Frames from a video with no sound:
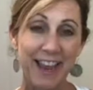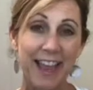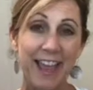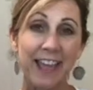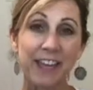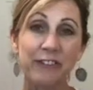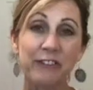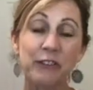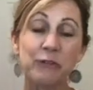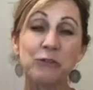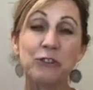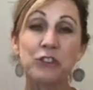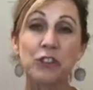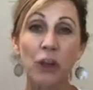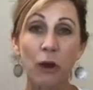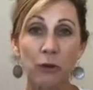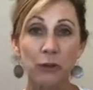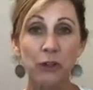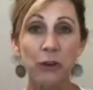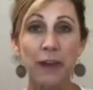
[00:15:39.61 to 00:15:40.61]
And if you
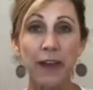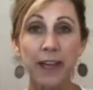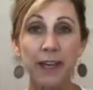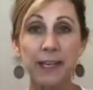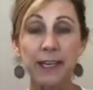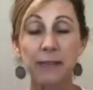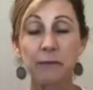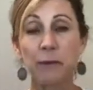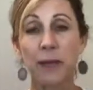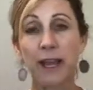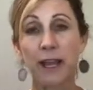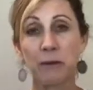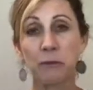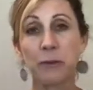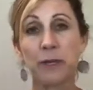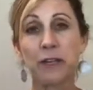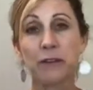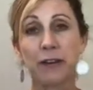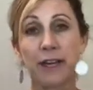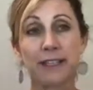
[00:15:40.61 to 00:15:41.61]
don't know how to add
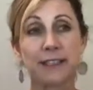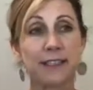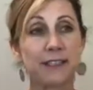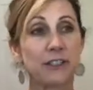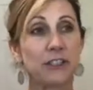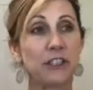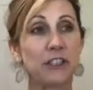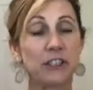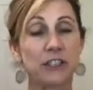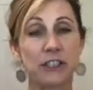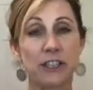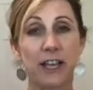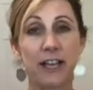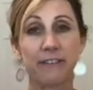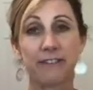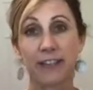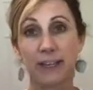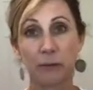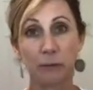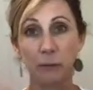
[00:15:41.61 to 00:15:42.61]
wheatgrass into your life,
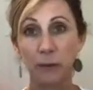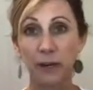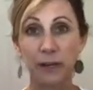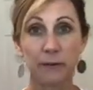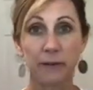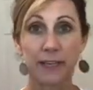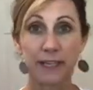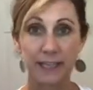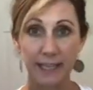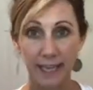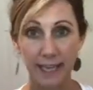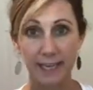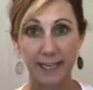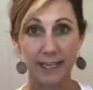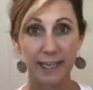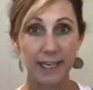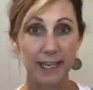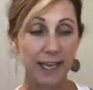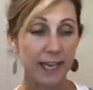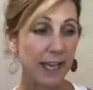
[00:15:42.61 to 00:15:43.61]
like where do I get
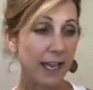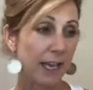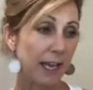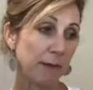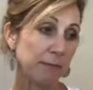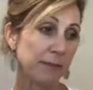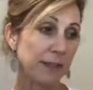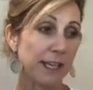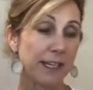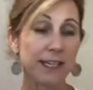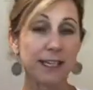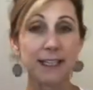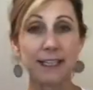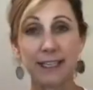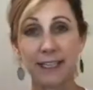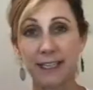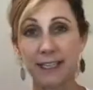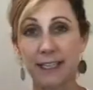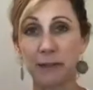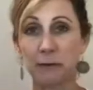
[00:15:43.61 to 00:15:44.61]
it? Um, luckily
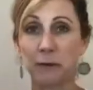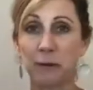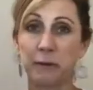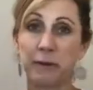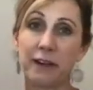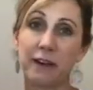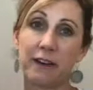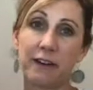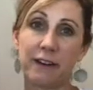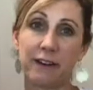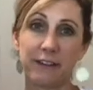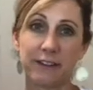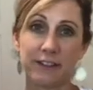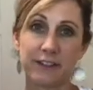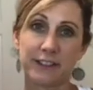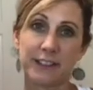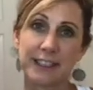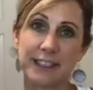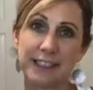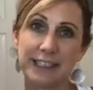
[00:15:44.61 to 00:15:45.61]
here where we are,
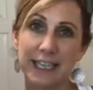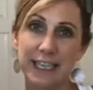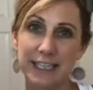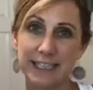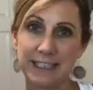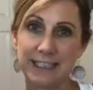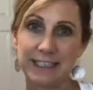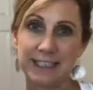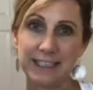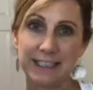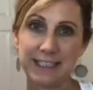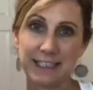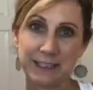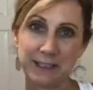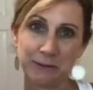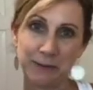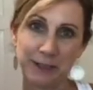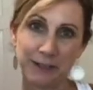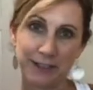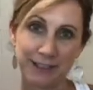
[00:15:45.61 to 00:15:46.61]
there's just tons and tons
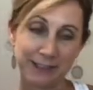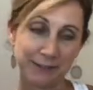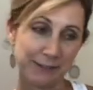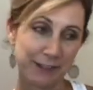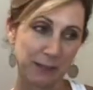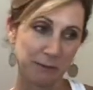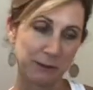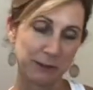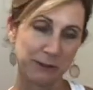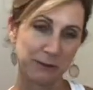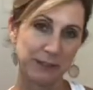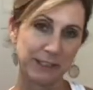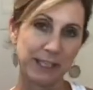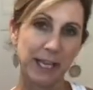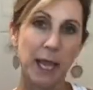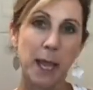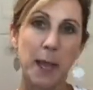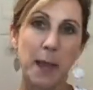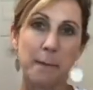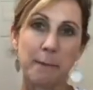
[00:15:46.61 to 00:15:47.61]
of wheatgrass available to us.
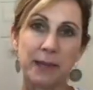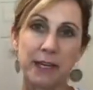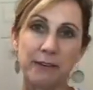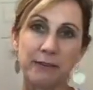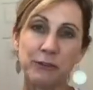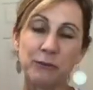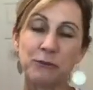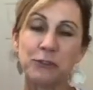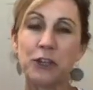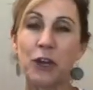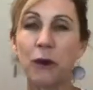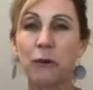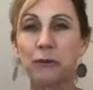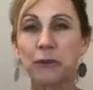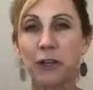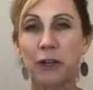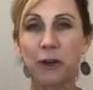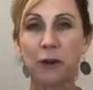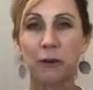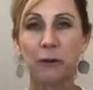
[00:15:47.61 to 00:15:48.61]
But if you don't
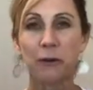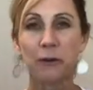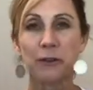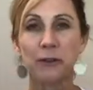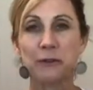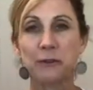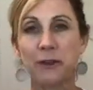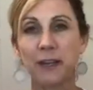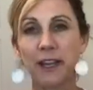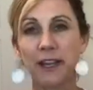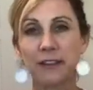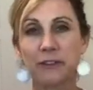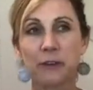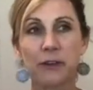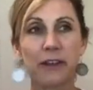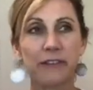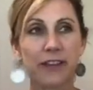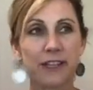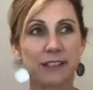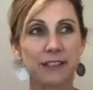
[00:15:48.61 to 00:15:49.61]
know or you can't don't
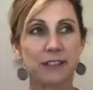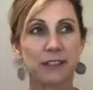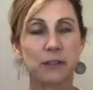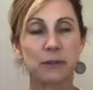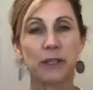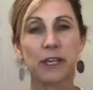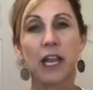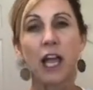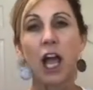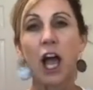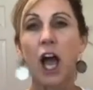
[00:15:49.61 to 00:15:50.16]
have access to it,